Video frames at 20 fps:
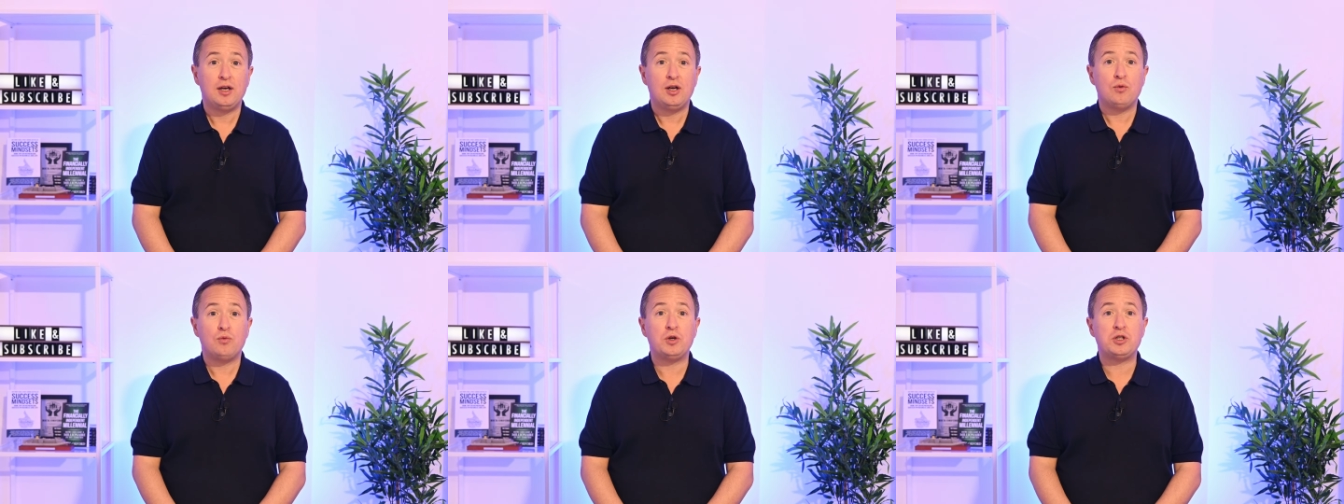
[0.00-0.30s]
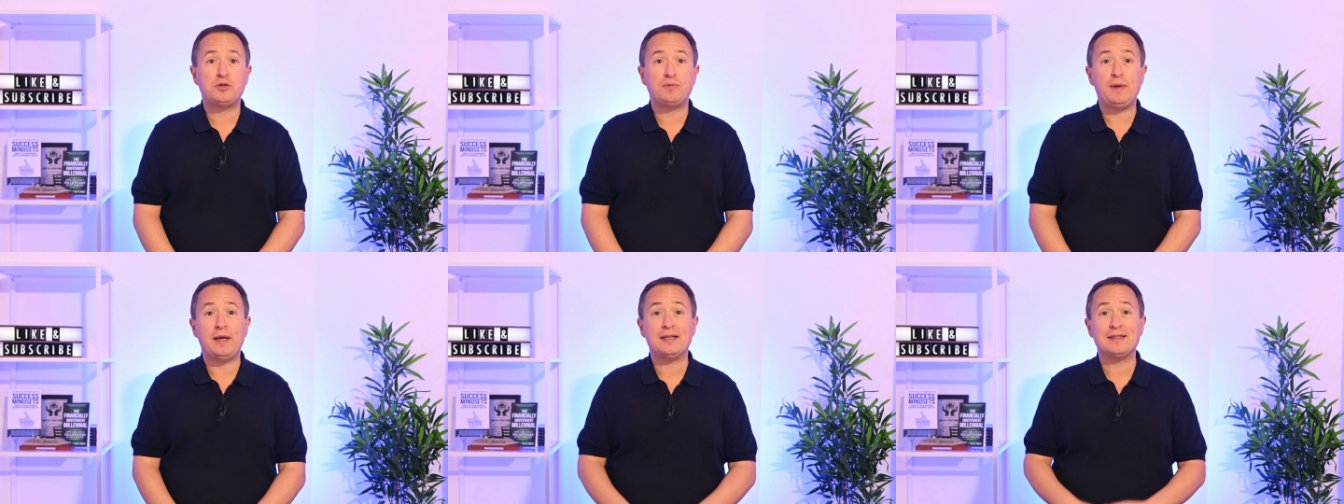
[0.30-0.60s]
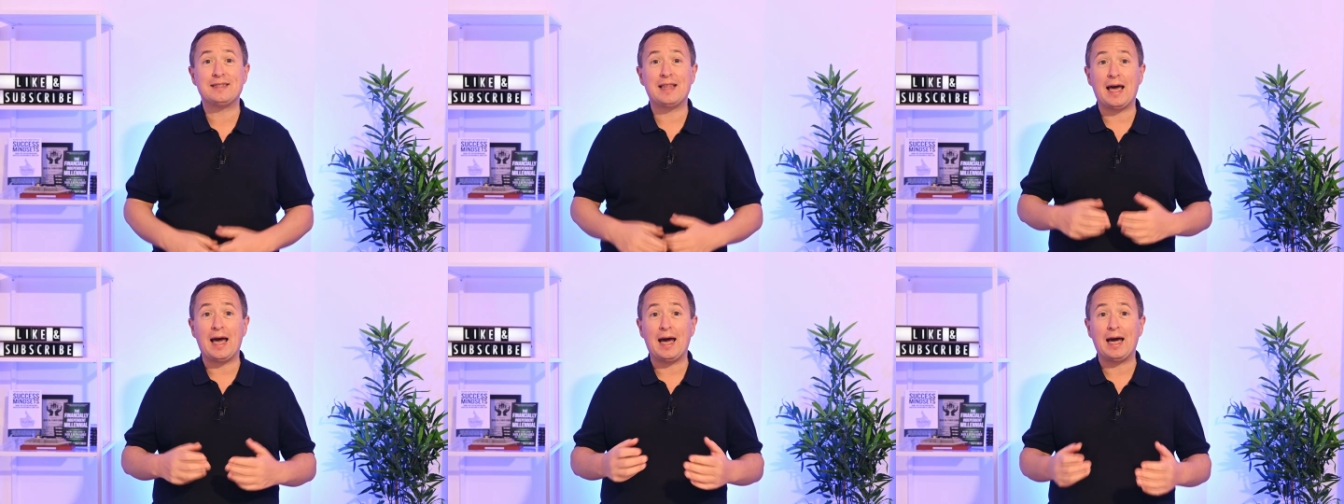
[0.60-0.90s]
which means
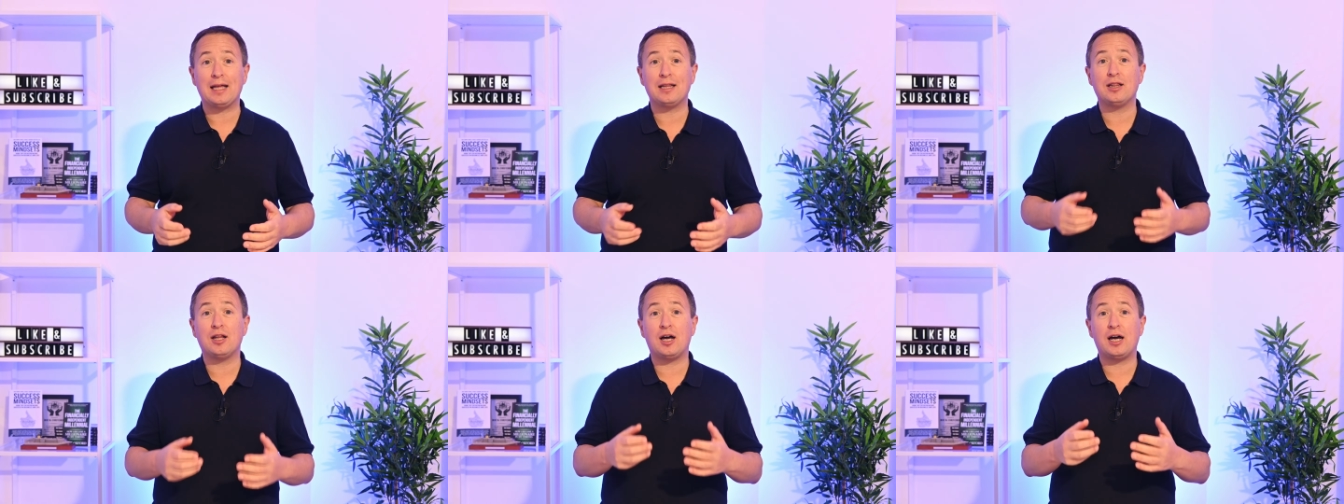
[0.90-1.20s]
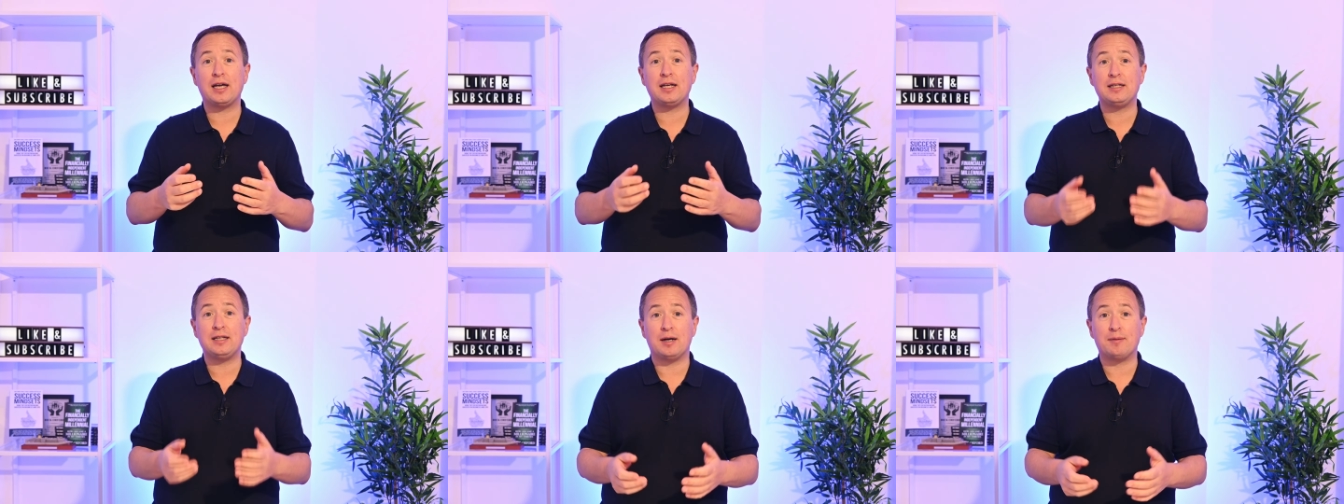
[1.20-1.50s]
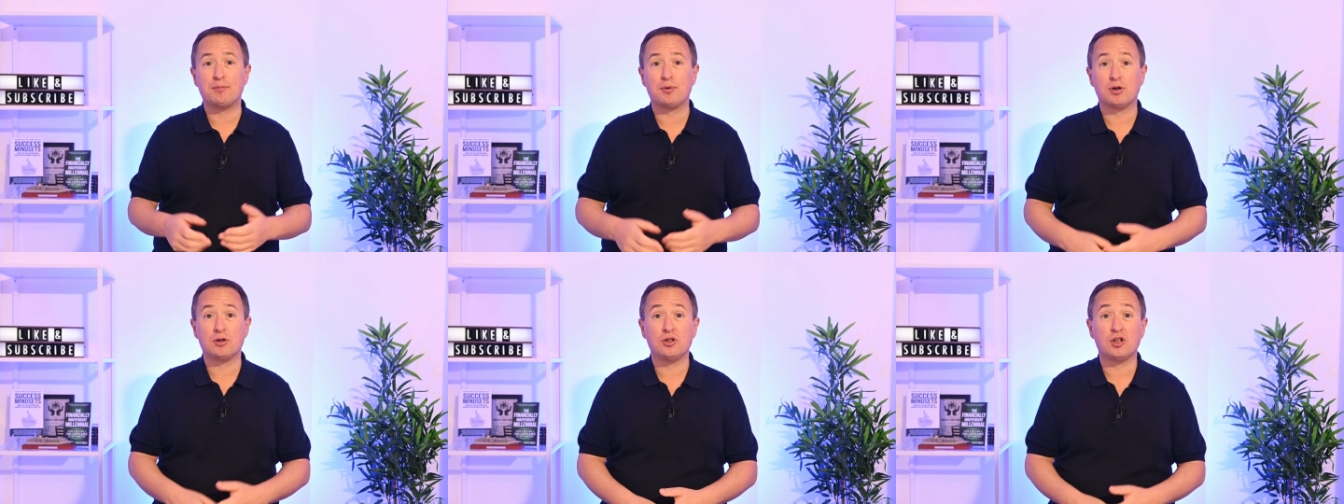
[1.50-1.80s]
the headline
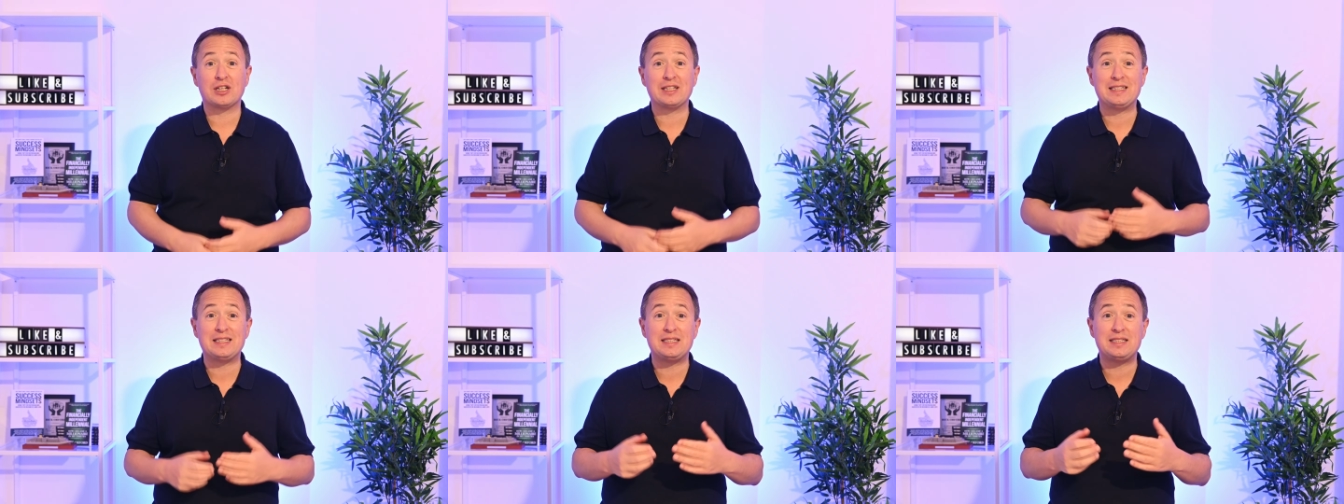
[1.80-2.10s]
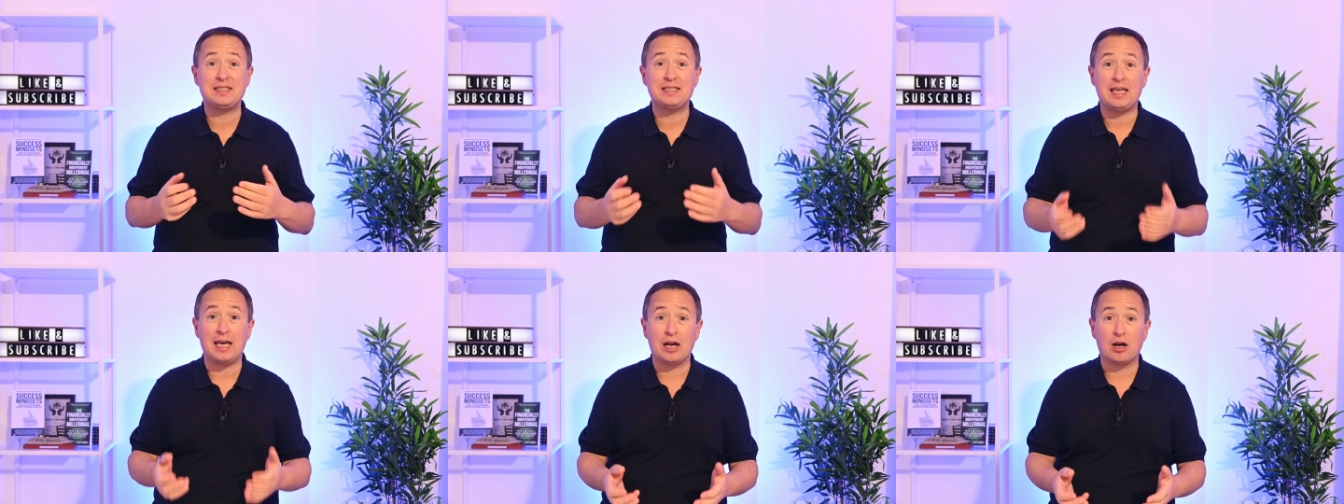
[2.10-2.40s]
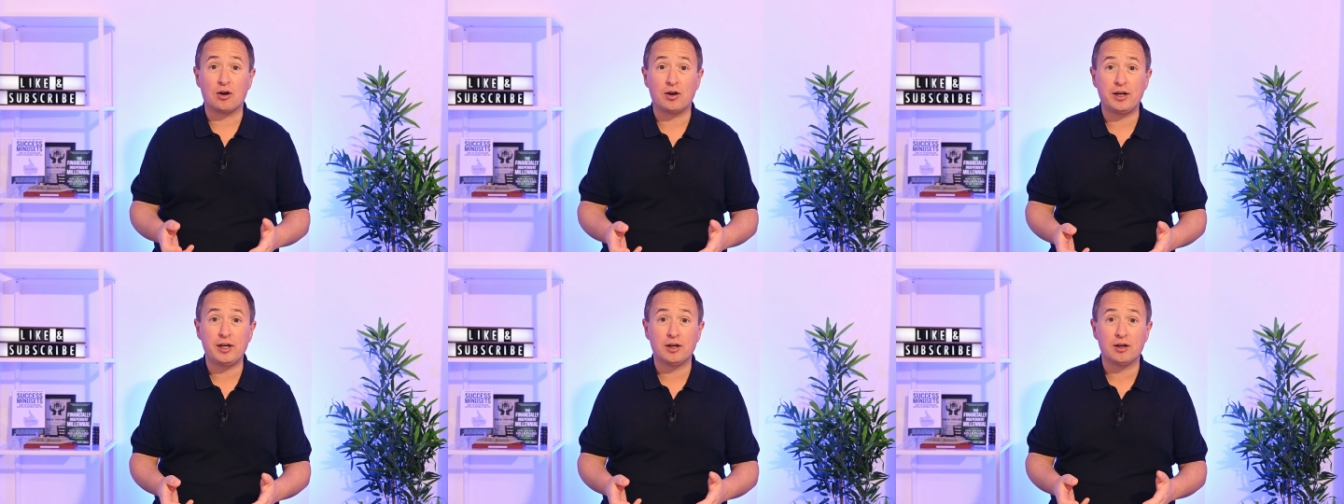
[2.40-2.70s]
number looks
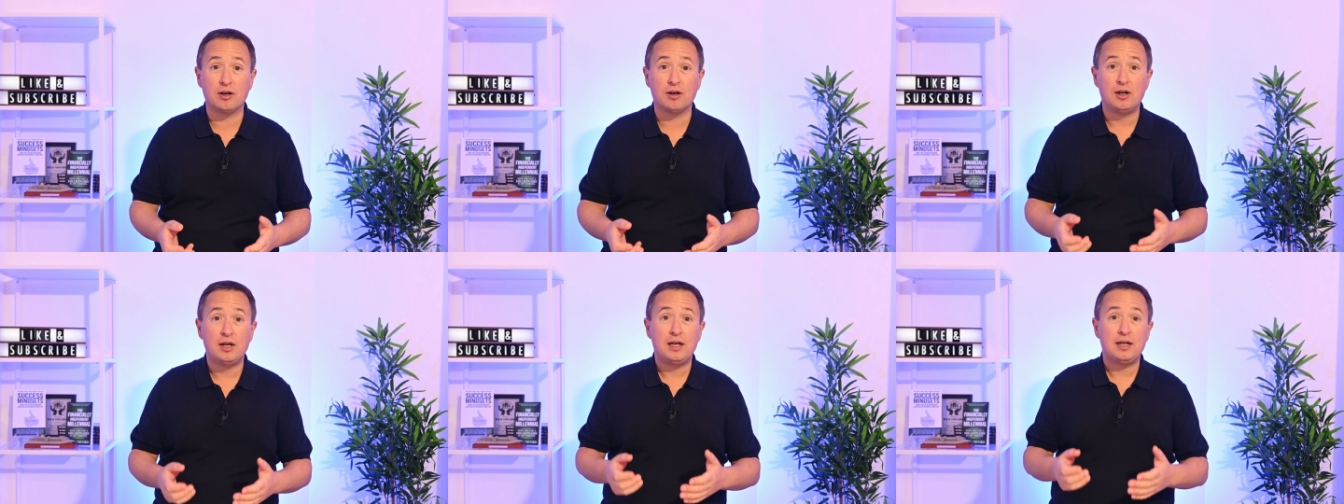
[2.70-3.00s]
scarier